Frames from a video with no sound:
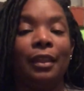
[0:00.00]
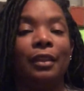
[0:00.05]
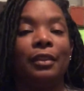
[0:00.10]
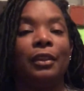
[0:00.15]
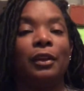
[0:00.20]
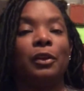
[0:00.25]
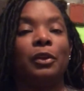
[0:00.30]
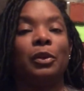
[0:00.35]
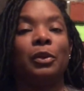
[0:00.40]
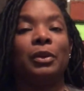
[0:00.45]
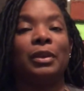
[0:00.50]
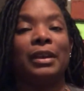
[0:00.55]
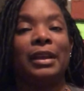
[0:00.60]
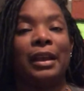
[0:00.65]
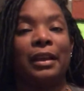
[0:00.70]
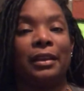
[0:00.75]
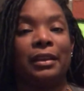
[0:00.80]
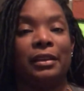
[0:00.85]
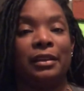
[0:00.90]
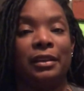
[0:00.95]
the clue that
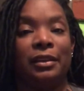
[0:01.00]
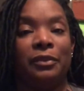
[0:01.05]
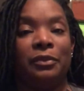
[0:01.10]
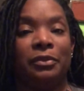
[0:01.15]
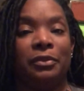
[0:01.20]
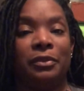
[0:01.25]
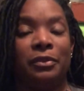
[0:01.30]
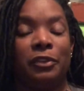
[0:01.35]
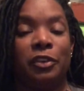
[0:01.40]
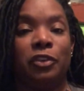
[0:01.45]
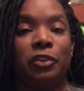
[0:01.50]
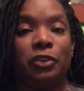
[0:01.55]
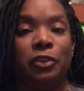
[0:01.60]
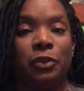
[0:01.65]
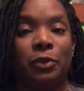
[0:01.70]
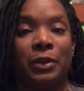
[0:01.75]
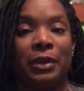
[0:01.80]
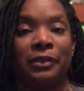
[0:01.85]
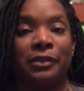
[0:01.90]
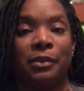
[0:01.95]
I could give to
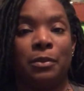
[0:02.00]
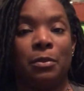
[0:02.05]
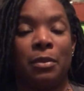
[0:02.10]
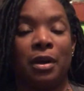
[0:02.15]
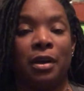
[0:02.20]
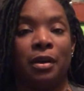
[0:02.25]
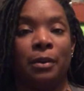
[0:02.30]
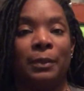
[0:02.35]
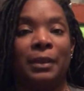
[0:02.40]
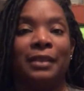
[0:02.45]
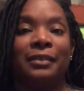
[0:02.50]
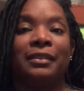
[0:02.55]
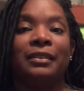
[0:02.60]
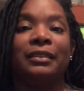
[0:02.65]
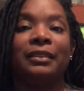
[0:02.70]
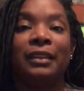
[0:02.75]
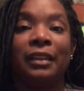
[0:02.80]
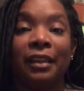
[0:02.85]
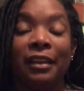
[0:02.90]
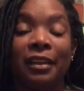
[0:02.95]
you as a mom is
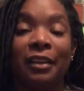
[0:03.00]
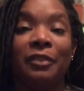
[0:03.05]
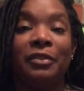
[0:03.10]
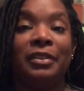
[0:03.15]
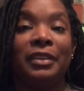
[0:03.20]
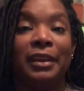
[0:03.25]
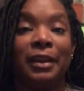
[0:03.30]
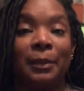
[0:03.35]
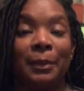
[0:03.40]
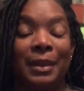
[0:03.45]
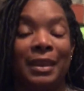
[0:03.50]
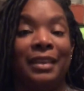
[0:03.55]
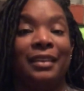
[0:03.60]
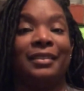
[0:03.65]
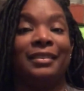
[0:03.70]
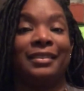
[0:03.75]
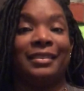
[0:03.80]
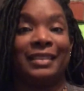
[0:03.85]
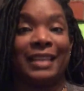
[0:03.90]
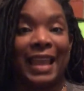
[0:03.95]
love them
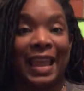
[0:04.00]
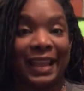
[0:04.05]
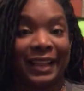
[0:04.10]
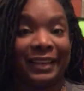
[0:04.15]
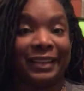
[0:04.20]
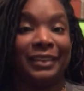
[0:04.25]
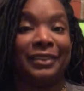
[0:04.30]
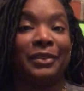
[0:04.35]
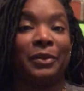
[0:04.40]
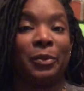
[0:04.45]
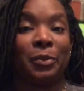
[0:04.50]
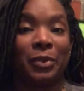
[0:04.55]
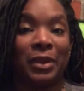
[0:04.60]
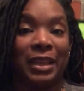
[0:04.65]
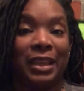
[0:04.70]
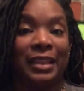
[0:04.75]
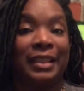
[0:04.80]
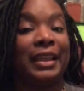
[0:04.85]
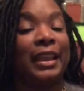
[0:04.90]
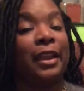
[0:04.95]
exactly the
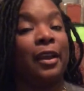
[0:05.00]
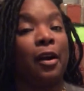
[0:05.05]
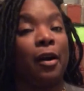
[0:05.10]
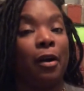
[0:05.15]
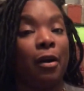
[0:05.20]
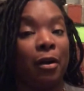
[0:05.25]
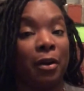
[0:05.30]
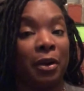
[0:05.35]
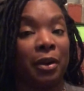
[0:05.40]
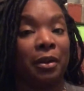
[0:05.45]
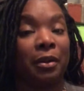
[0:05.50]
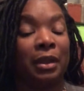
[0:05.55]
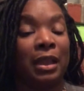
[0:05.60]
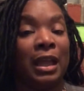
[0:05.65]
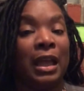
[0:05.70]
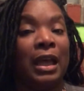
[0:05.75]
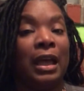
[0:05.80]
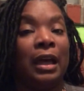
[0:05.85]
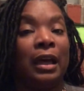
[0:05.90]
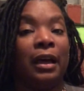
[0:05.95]
way they are.
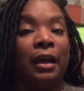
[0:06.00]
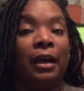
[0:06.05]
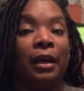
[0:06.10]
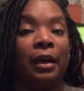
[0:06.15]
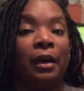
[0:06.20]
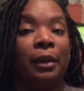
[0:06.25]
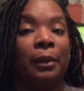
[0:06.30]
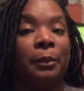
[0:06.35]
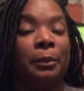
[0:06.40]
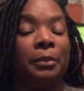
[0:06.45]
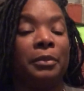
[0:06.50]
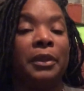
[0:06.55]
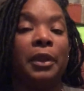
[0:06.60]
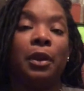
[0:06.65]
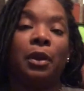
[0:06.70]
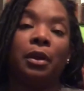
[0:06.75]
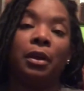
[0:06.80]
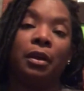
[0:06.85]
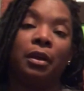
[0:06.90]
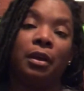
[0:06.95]

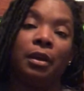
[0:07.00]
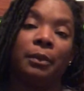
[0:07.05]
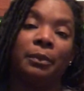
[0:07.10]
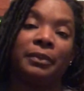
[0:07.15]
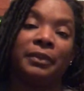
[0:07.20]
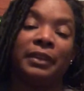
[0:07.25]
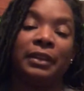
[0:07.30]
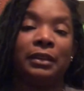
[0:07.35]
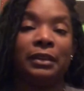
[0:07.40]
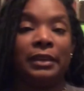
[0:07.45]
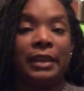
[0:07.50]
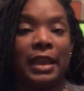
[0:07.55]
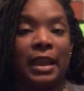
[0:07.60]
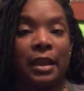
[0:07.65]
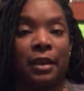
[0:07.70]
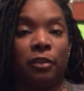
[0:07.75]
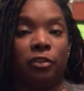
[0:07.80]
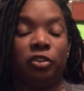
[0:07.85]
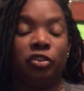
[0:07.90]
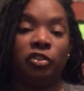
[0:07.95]
Their ups and
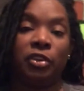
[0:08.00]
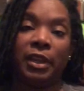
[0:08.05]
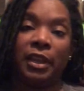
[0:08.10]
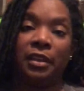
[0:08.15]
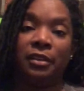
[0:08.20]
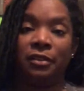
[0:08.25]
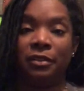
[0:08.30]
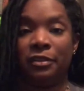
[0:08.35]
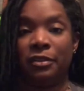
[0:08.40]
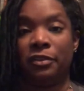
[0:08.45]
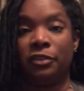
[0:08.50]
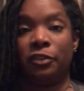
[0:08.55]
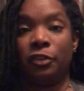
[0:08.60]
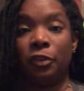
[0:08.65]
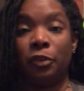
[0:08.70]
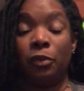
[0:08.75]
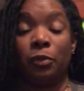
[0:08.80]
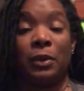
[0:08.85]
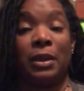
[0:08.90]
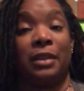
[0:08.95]
downs, changes and
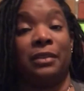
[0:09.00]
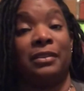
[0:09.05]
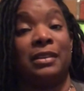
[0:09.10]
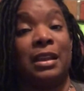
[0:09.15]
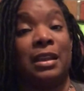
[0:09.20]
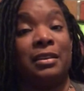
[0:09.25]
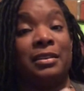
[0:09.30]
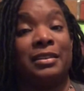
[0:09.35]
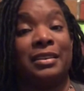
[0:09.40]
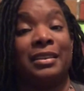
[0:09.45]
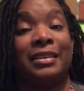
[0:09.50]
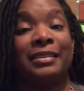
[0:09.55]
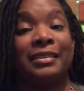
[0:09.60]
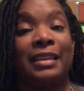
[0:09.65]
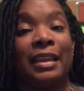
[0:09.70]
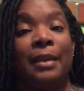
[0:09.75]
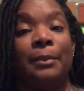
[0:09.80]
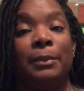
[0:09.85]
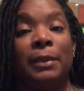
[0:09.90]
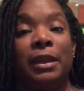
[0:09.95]
turnarounds. Now, does
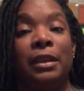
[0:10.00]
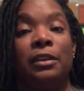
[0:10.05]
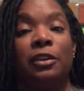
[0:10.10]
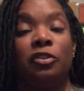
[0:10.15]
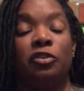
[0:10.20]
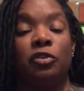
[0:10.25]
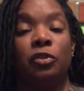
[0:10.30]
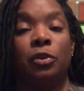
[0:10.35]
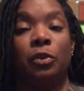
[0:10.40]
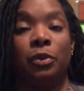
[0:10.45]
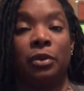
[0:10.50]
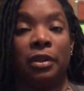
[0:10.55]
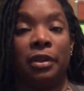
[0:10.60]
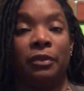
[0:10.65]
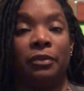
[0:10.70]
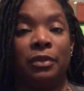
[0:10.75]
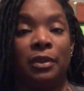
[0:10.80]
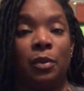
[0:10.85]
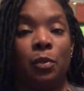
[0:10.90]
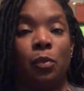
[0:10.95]
that mean that you don't
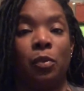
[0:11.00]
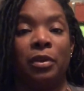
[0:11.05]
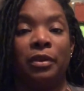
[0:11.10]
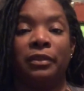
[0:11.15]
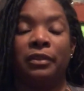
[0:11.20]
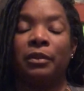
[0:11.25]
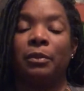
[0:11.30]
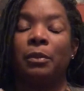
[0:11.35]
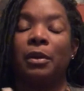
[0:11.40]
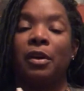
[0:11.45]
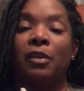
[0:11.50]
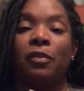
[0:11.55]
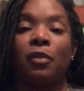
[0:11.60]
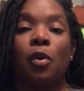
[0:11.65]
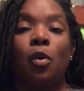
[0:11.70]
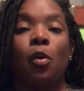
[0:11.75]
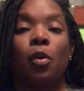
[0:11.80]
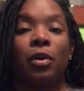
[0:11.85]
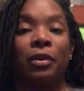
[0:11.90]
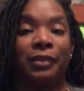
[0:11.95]
give them wisdom? Of
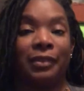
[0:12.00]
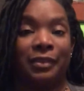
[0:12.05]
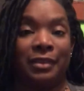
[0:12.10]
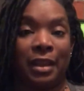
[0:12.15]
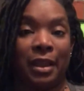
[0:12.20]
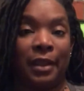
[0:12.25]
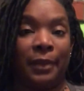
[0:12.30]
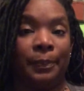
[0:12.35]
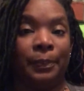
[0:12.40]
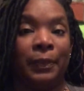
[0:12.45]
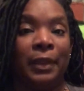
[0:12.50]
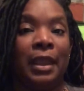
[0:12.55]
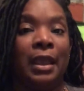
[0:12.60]
course not.